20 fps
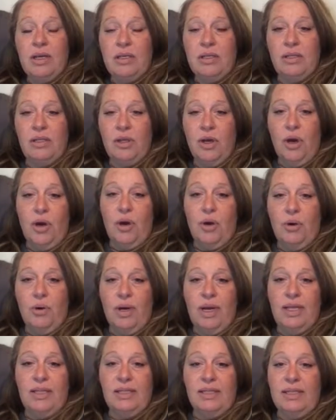
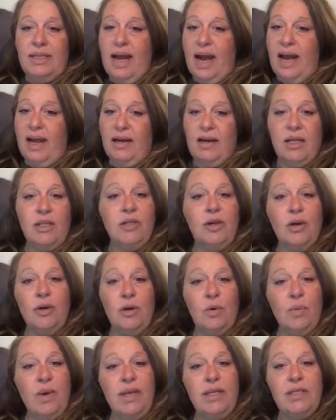So it's not a
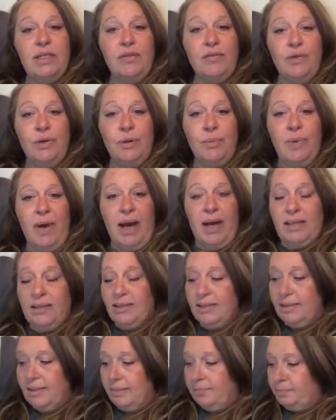total waste of
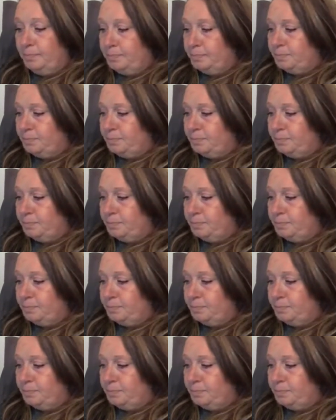coupons.